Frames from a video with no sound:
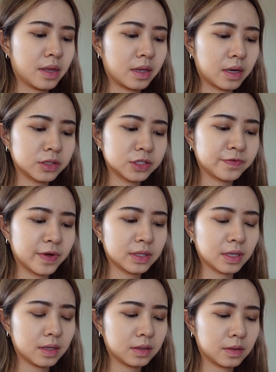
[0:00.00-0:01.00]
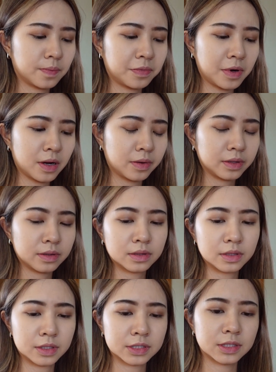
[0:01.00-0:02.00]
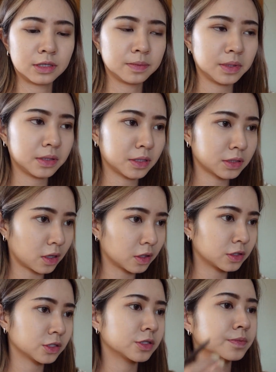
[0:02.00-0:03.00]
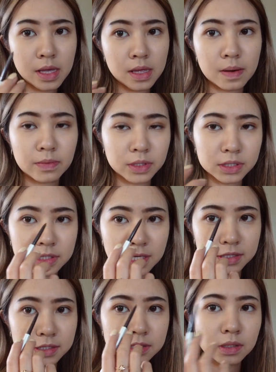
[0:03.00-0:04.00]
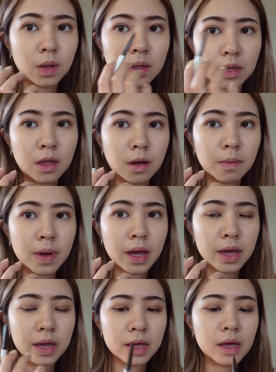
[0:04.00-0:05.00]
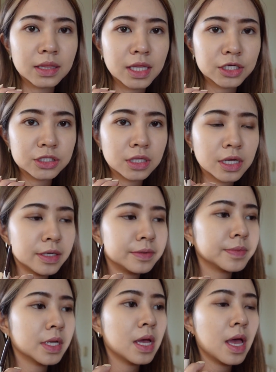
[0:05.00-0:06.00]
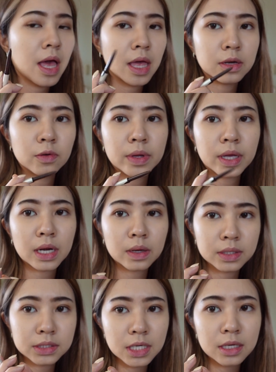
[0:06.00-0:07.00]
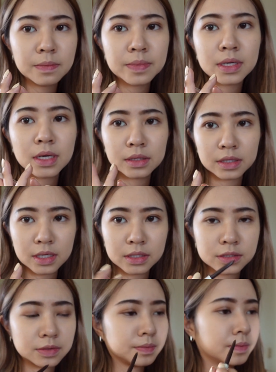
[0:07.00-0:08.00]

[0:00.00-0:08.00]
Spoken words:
And I just find that the brown looks a little bit less harsh. I'm gonna take this all along my lash line and wing it out a tiny bit at the end.